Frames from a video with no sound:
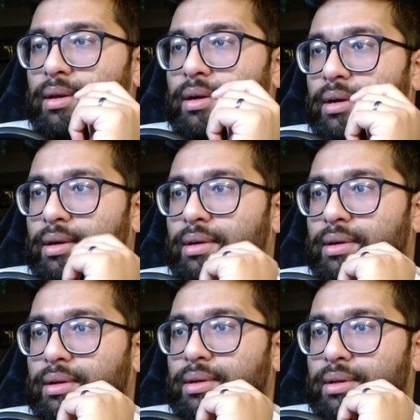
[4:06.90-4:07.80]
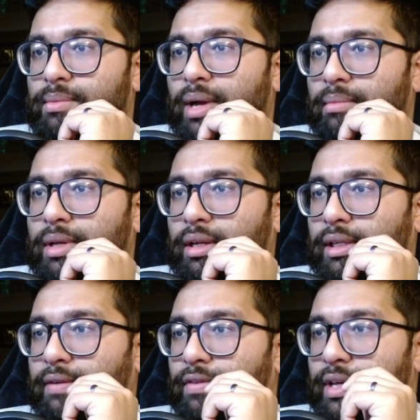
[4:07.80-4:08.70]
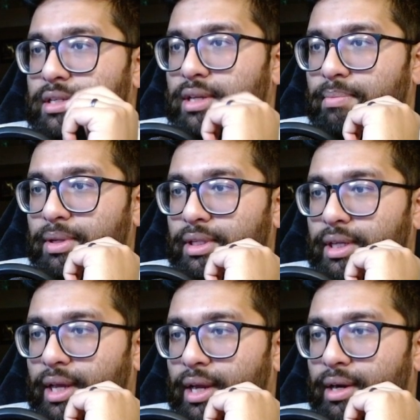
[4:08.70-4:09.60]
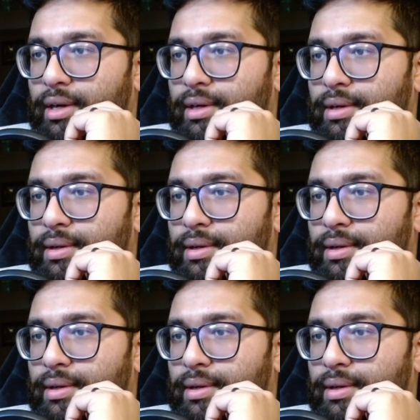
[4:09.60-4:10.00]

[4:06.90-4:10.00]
Um, I'm gonna leave this up in the air.